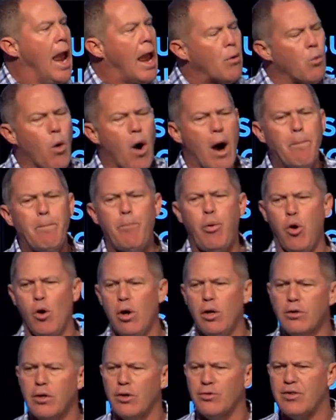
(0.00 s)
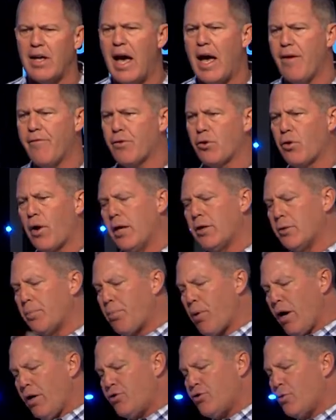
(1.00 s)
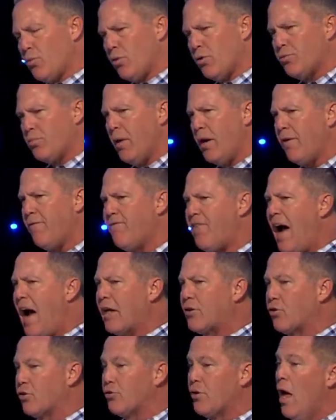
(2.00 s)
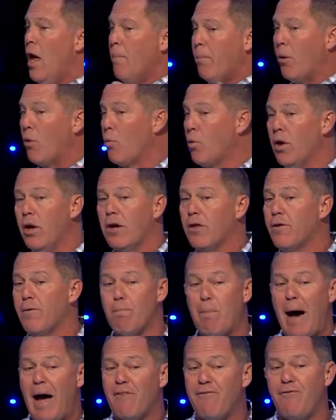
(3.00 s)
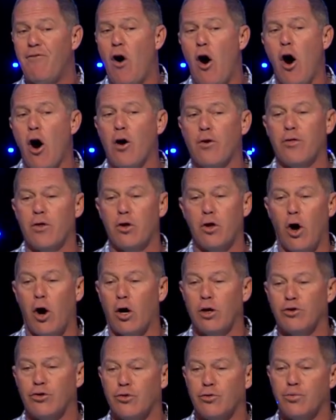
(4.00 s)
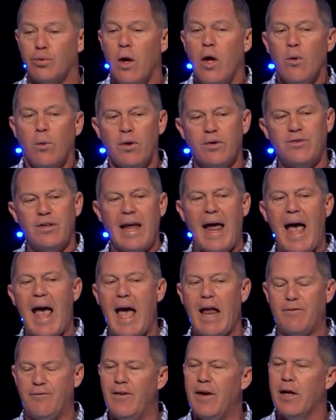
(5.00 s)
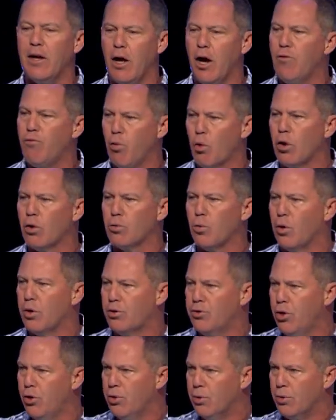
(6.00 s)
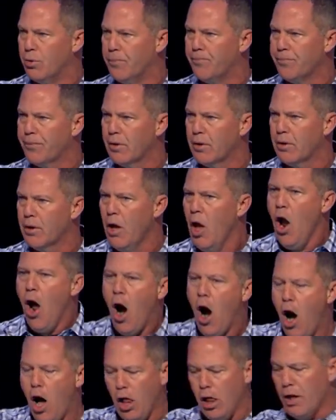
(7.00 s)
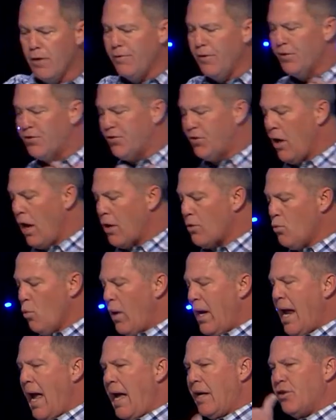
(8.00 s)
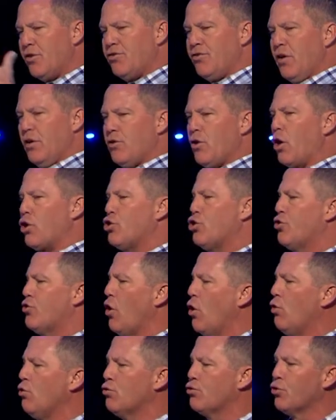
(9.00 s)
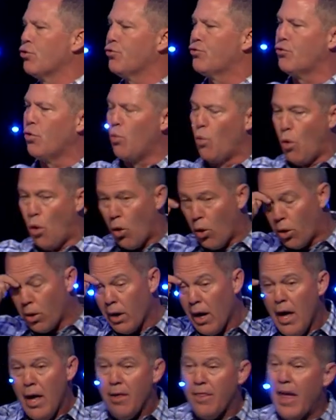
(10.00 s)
And what pulled us out of the Great Depression was many factors, but really the by far the largest was the advent of World War II. All of a sudden, we had to send our soldiers to war.